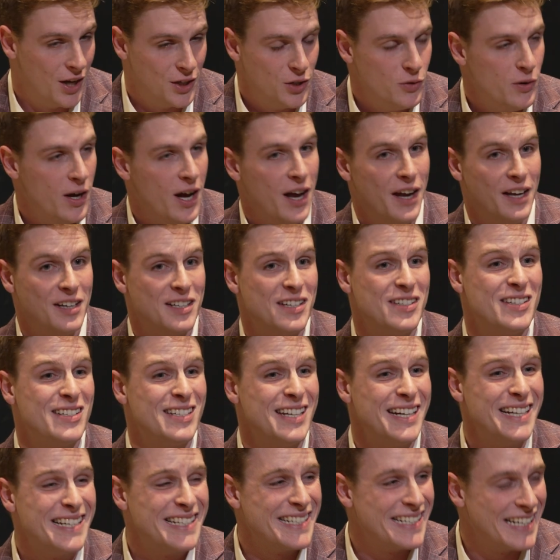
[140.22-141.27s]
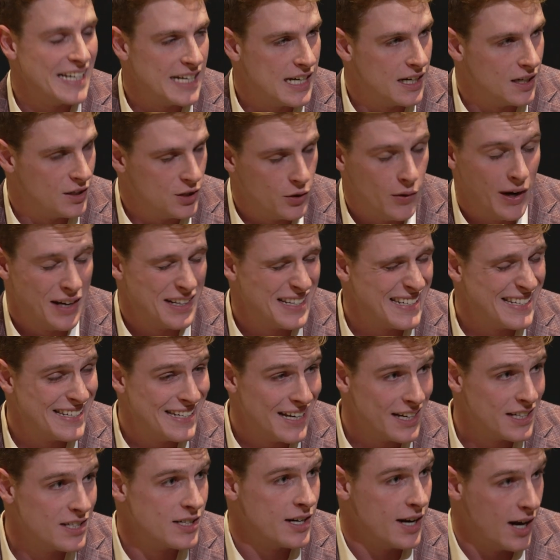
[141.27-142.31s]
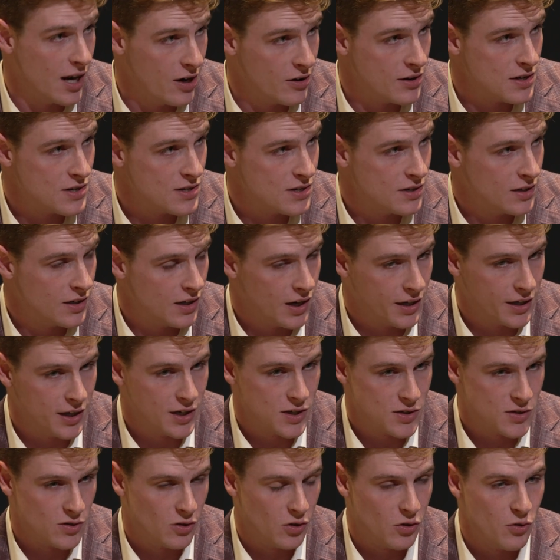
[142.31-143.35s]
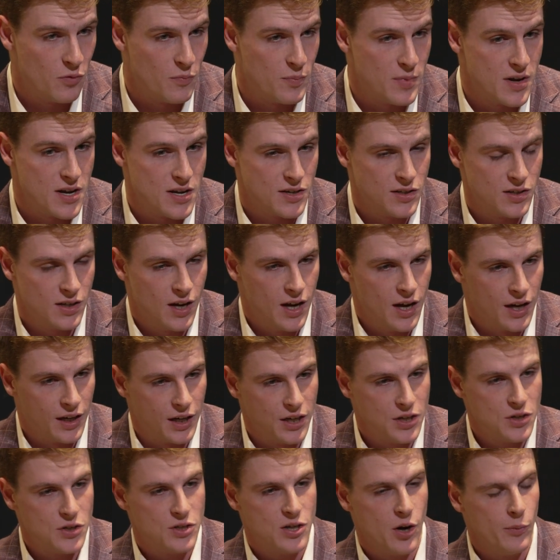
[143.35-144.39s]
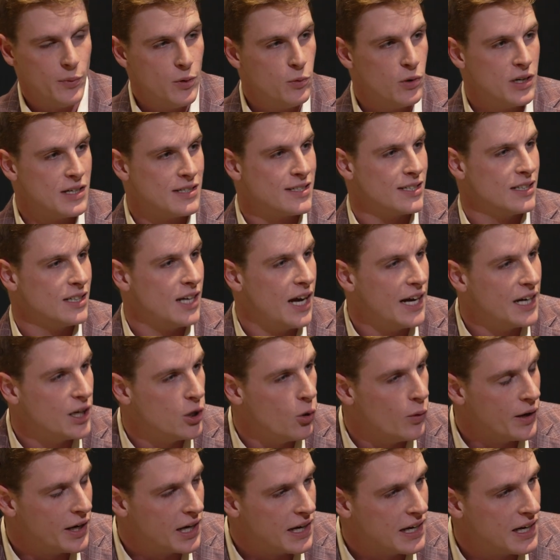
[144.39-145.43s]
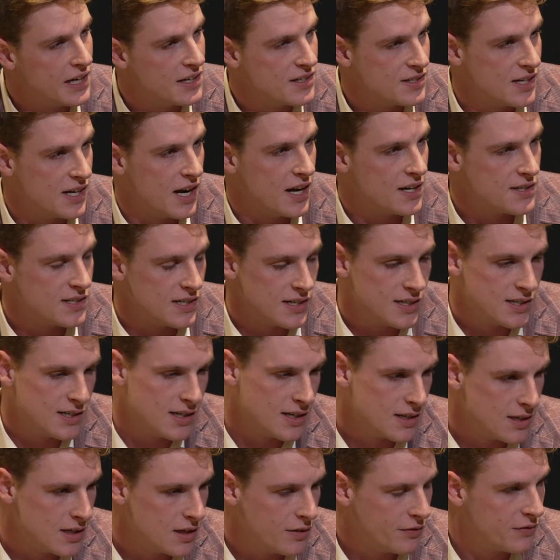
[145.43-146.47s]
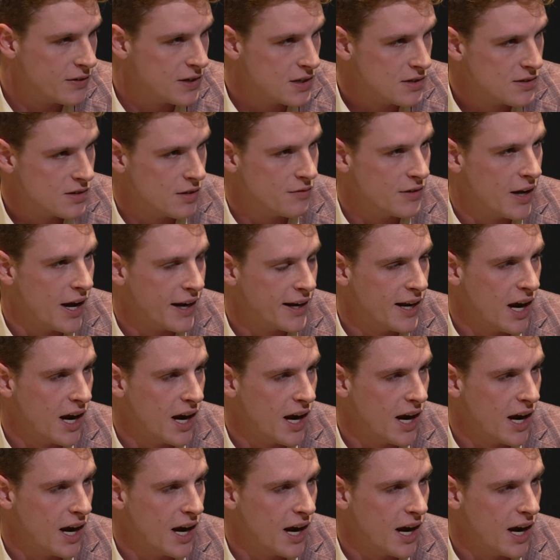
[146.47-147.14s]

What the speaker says: you had 6 carries against Ole Miss. Can you tell me what it's like going against an SEC defense of that